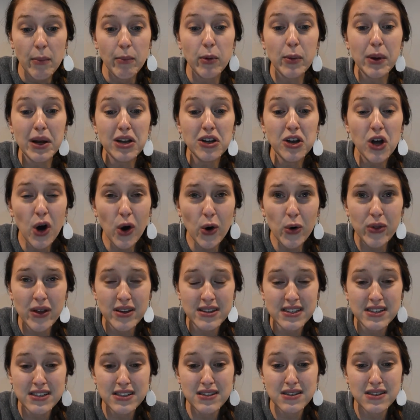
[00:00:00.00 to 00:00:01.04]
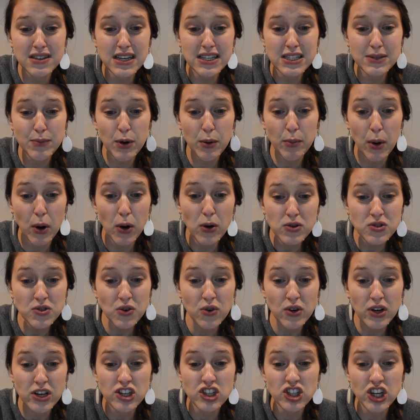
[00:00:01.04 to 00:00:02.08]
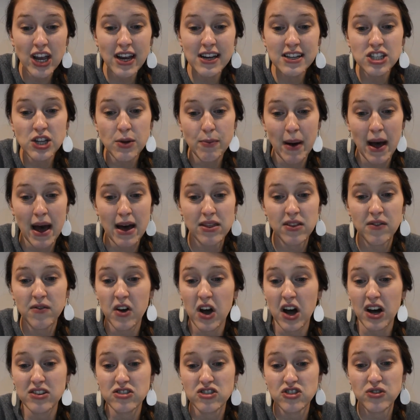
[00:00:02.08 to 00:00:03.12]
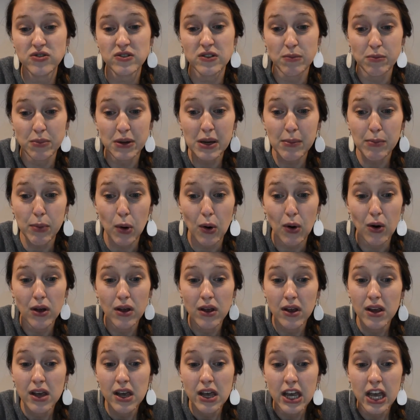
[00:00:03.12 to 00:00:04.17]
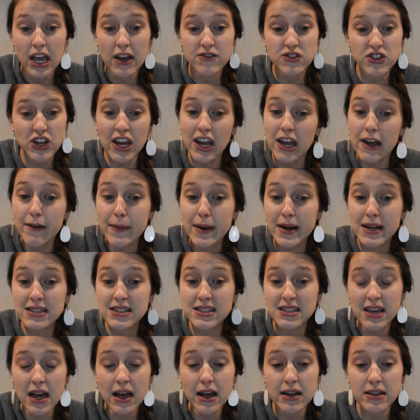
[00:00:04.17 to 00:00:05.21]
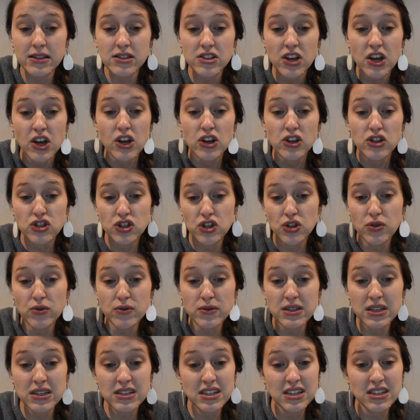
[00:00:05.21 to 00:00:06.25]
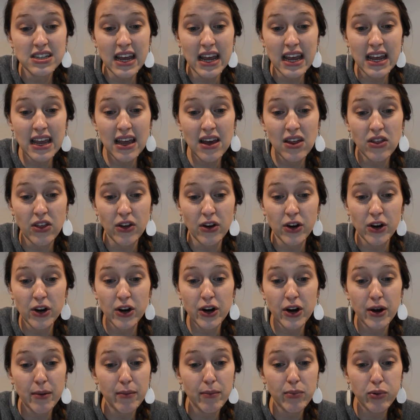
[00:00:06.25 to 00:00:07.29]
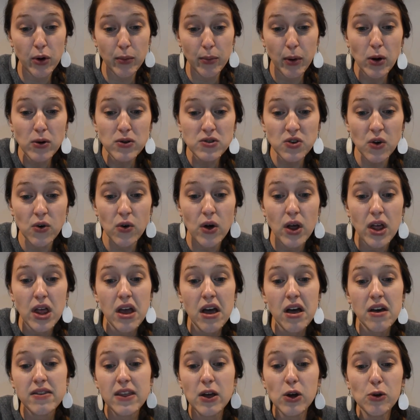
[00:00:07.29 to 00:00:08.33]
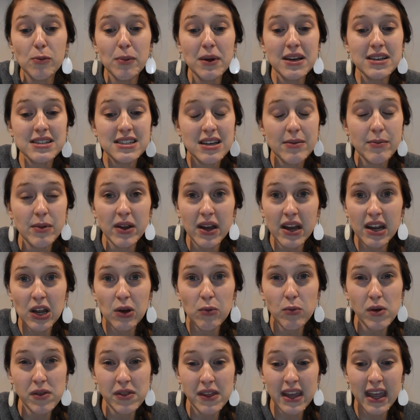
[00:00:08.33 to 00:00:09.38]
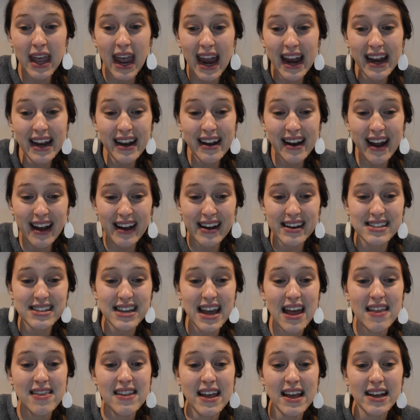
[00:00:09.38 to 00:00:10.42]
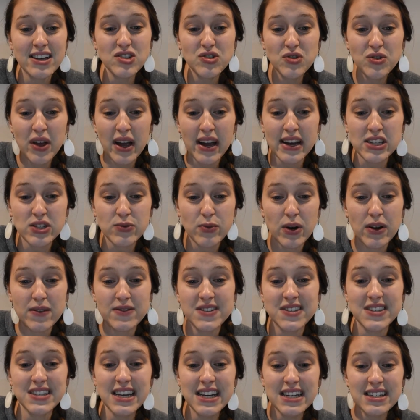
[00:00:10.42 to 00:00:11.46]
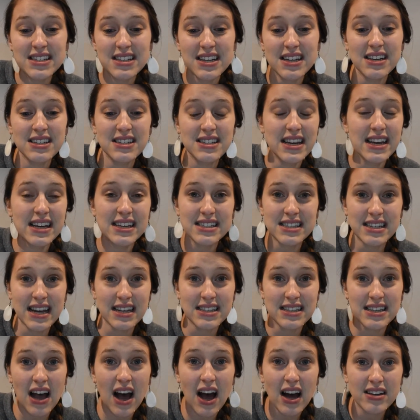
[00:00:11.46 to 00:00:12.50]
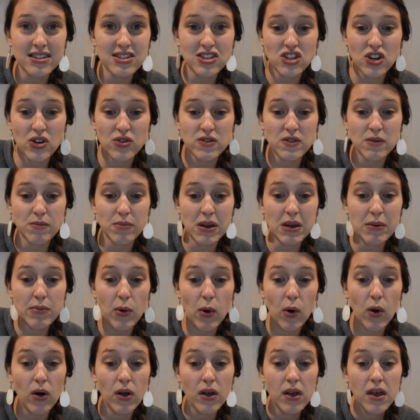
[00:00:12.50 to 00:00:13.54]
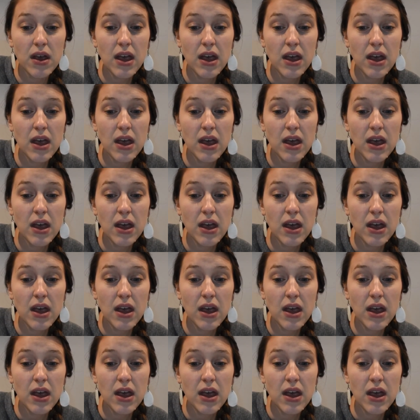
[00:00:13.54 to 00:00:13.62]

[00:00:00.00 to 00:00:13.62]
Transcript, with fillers: but we know that this proposal could change the path of God's chosen people. If Jacob and his sons choose to take their proposal, they would be assimilating with the Canaanites, and the Israelites would have ceased to exist as God's chosen people.